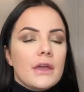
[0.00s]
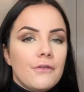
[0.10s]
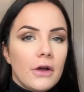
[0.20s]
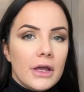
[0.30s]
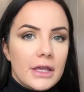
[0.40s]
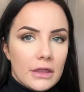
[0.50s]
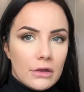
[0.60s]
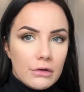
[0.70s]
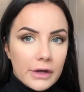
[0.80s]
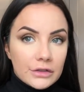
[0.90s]
if I get the
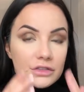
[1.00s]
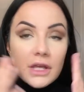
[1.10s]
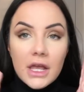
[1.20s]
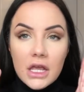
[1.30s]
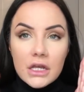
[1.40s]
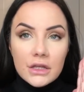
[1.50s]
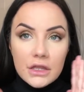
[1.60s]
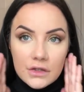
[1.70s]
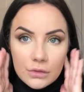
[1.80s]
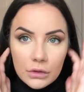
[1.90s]
correct shade,
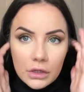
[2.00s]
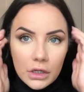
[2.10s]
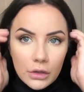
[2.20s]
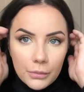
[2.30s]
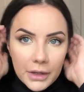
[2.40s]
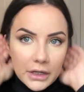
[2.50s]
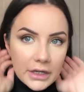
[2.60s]
this will look a lot better.